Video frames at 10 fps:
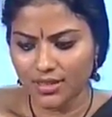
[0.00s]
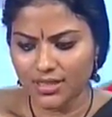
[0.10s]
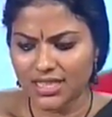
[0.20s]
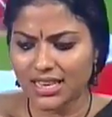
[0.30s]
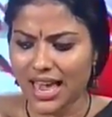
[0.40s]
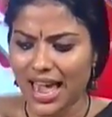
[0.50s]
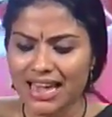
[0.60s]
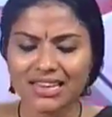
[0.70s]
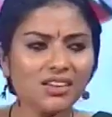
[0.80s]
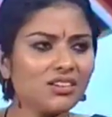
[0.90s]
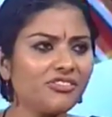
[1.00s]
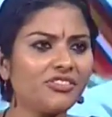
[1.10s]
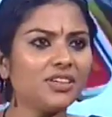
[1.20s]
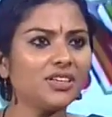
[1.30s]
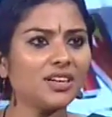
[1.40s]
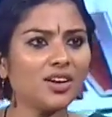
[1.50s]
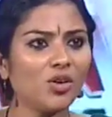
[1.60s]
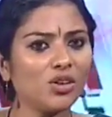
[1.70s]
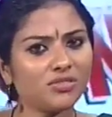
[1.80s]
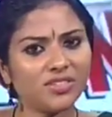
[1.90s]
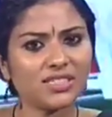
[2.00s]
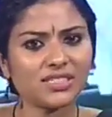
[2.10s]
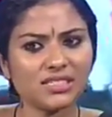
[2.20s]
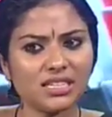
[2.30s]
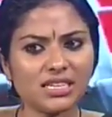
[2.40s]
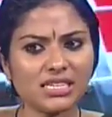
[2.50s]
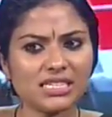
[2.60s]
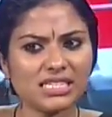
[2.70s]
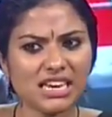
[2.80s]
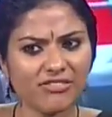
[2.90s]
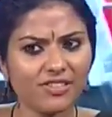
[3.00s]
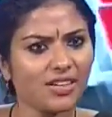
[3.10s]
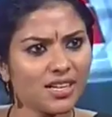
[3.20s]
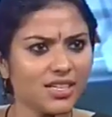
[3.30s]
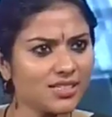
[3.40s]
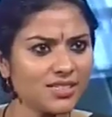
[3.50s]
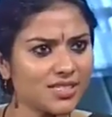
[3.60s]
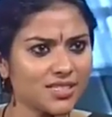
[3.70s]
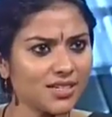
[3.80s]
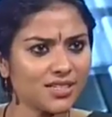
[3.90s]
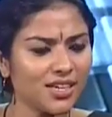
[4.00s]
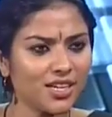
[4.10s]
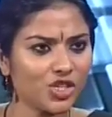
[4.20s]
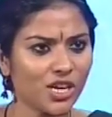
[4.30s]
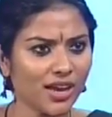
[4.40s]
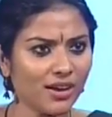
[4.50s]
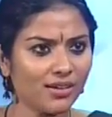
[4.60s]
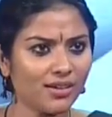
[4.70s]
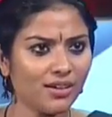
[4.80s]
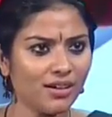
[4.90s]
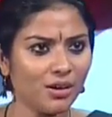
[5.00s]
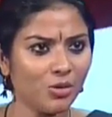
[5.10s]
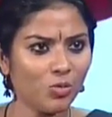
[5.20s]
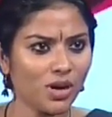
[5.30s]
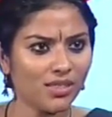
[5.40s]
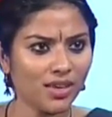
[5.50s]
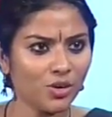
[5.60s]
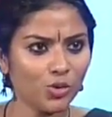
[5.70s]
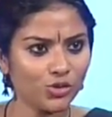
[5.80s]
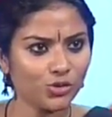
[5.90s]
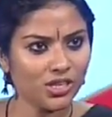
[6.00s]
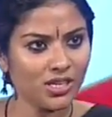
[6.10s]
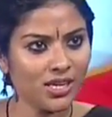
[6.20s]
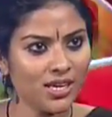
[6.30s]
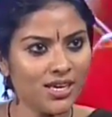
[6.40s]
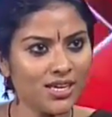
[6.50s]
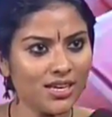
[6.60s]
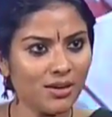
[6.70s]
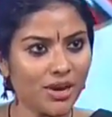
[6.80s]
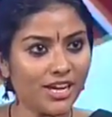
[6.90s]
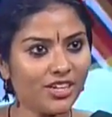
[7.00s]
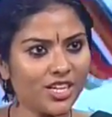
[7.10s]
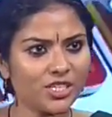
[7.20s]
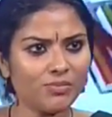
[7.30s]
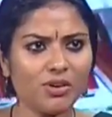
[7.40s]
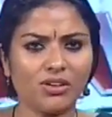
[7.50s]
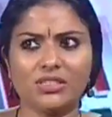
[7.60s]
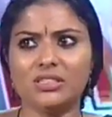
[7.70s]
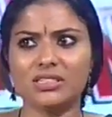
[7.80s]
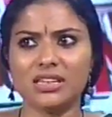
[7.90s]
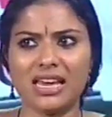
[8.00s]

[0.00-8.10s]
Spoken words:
See, anger, fear, and all of this definitely is instilled in a child while they go through the education process,